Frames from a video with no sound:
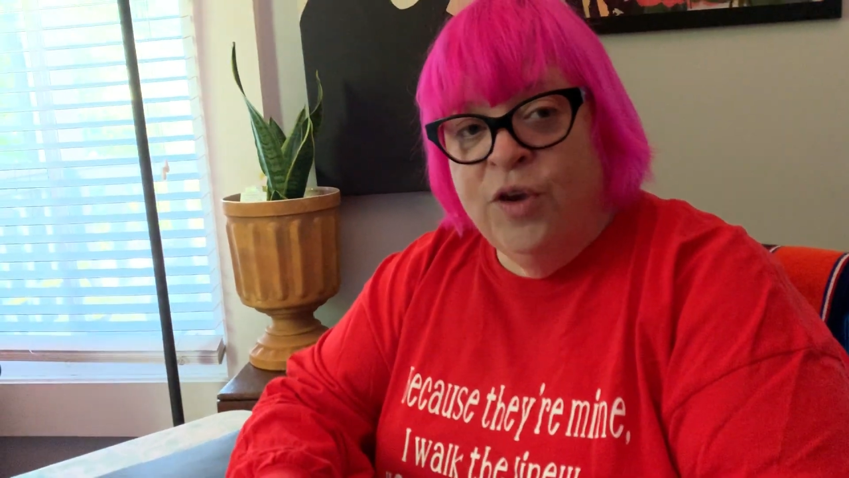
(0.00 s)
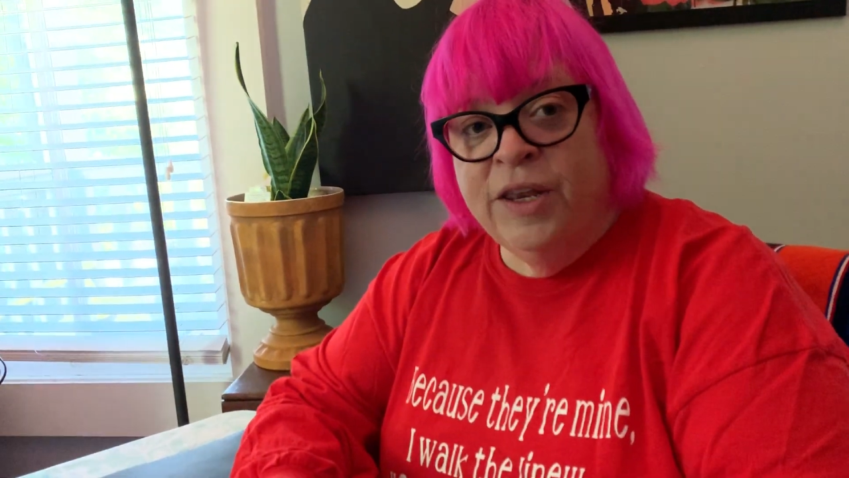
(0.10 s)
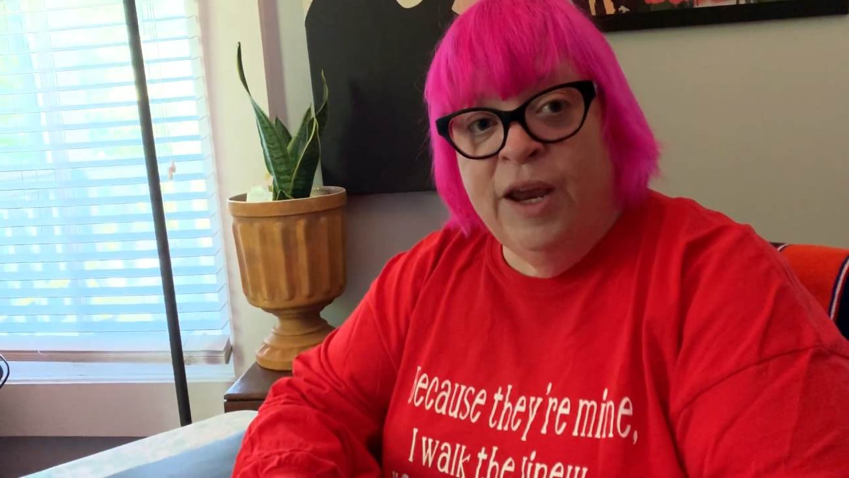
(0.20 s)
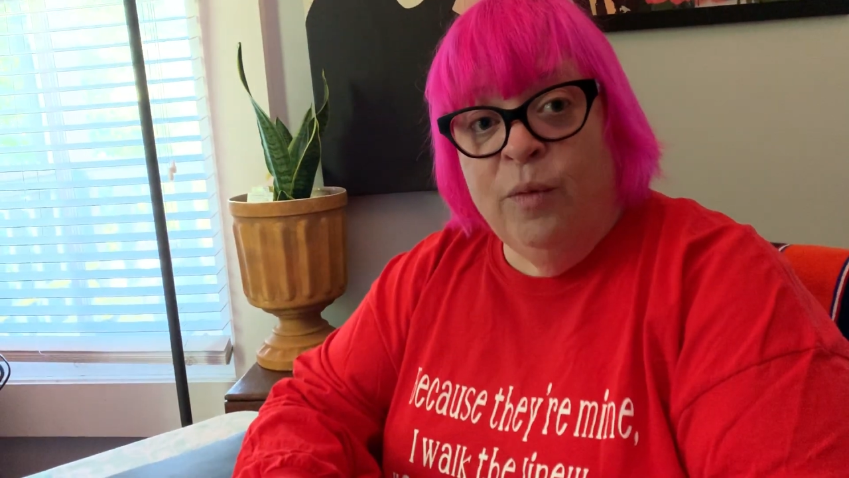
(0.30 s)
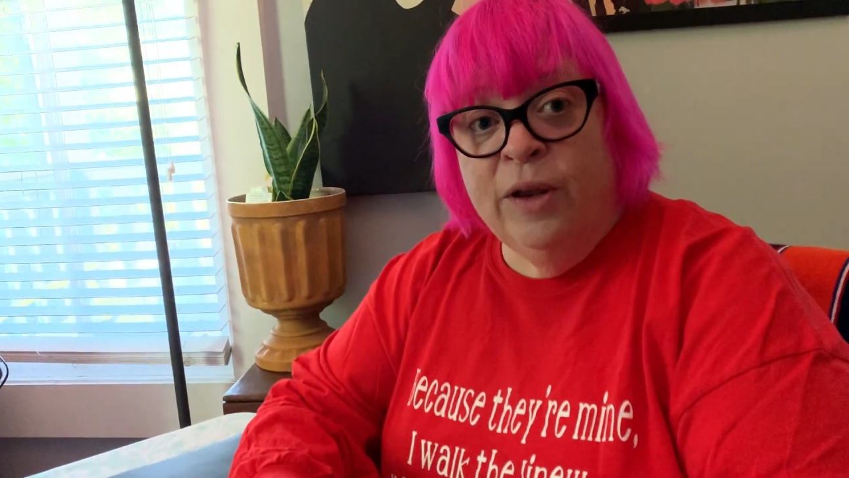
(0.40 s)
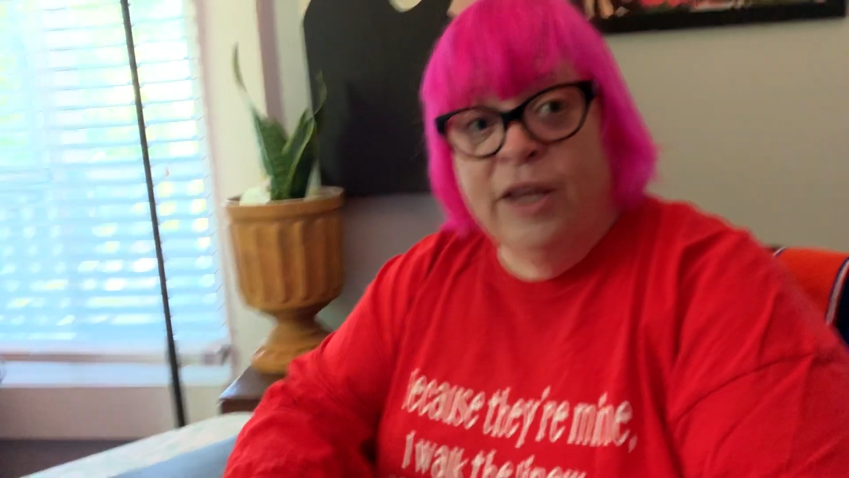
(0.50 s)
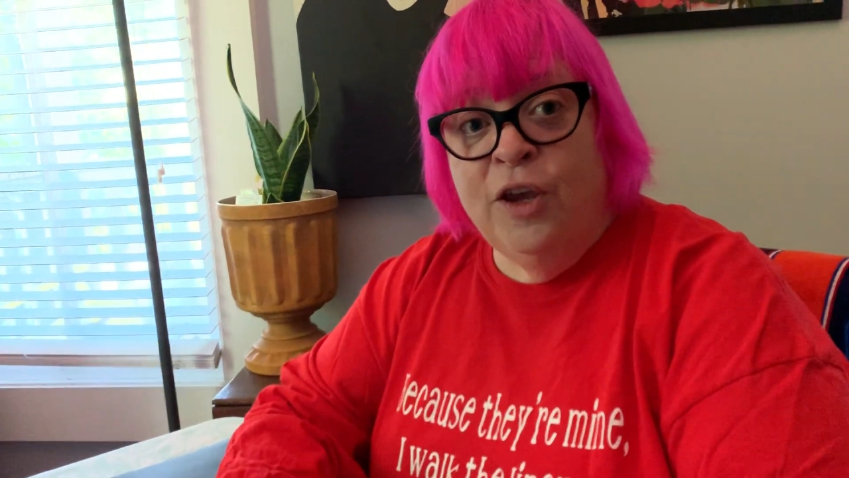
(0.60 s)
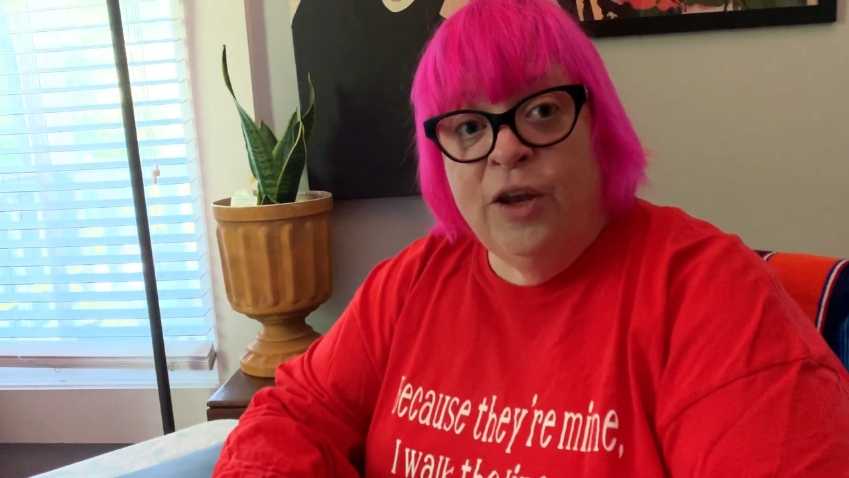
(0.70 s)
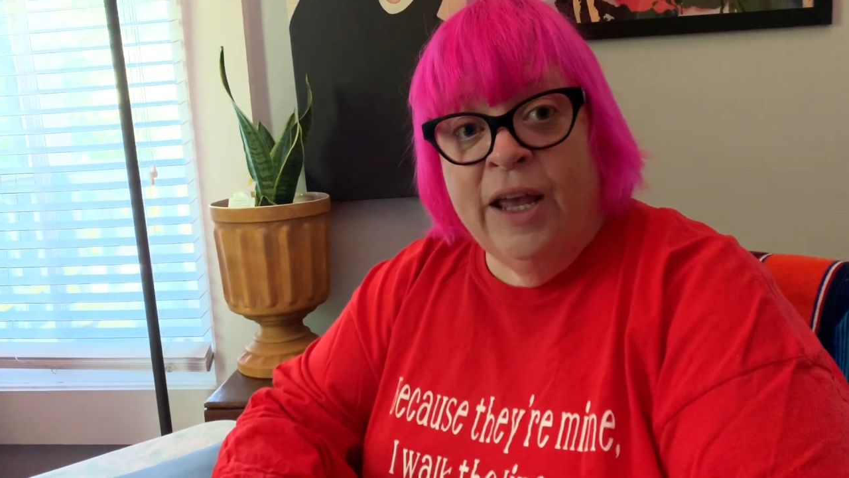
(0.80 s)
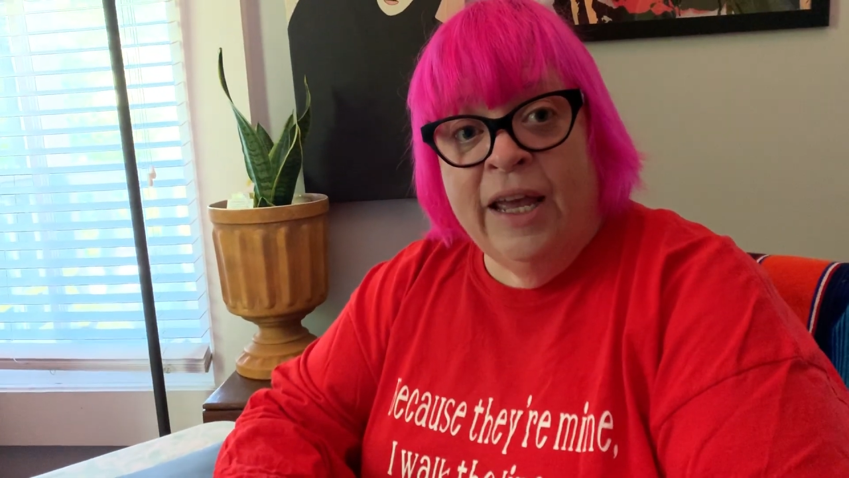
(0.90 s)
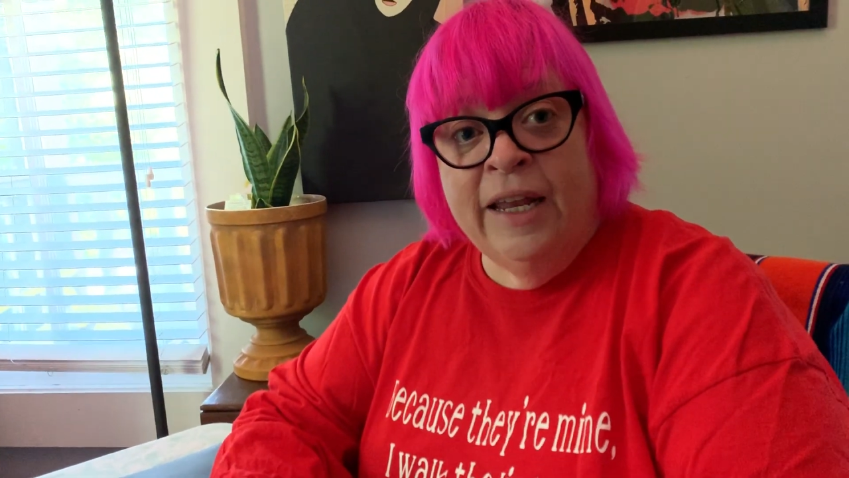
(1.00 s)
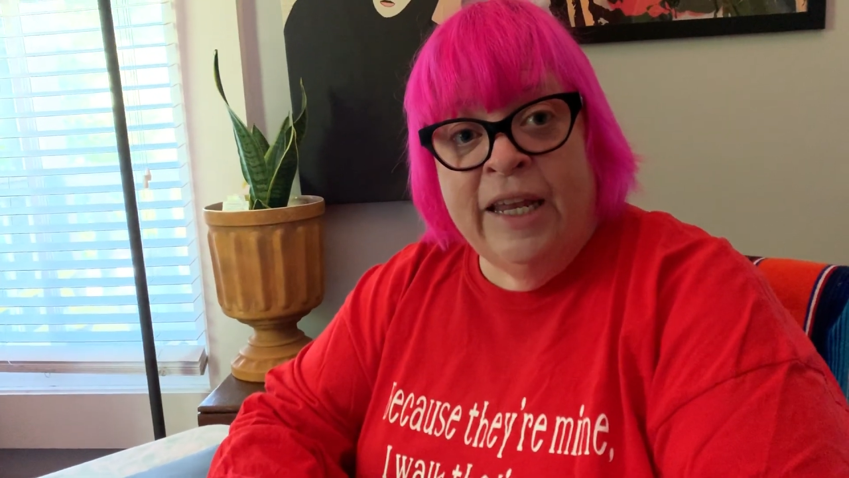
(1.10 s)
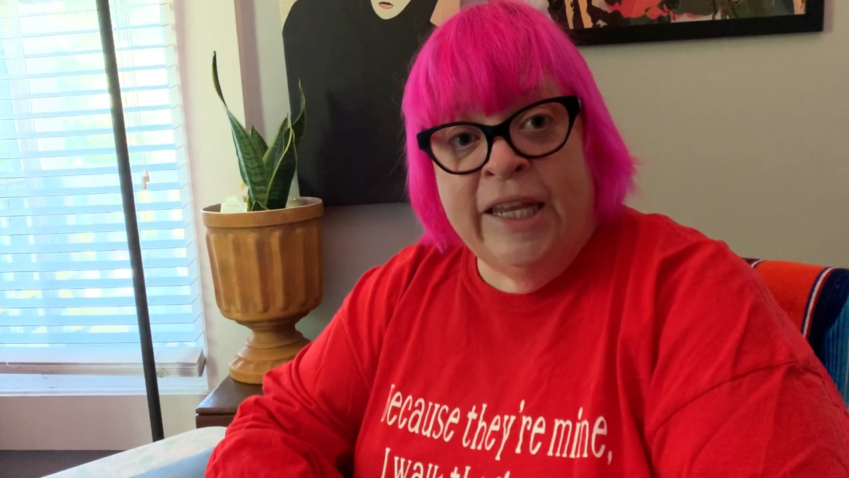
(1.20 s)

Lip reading: can get really good at it,